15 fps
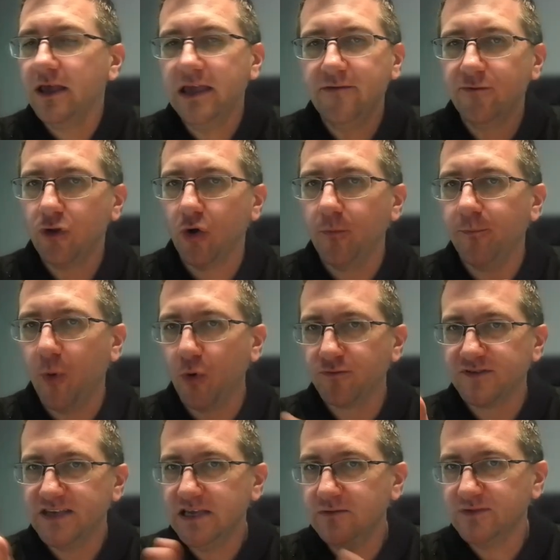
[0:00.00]
even though
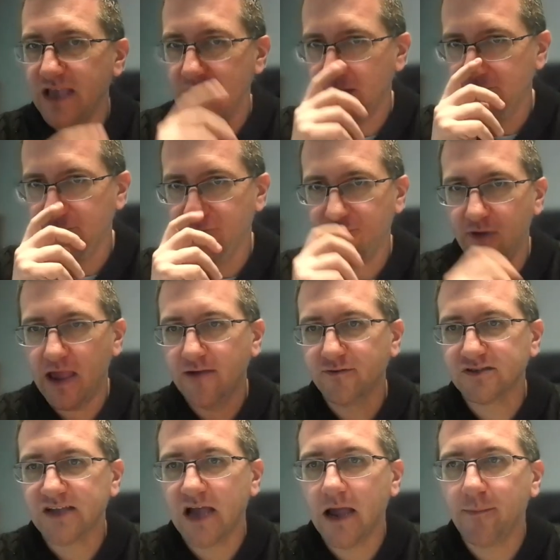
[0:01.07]
both teams have
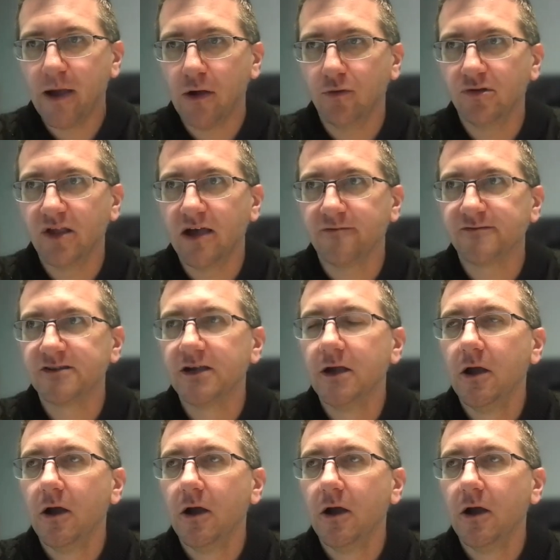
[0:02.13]
a timeout left.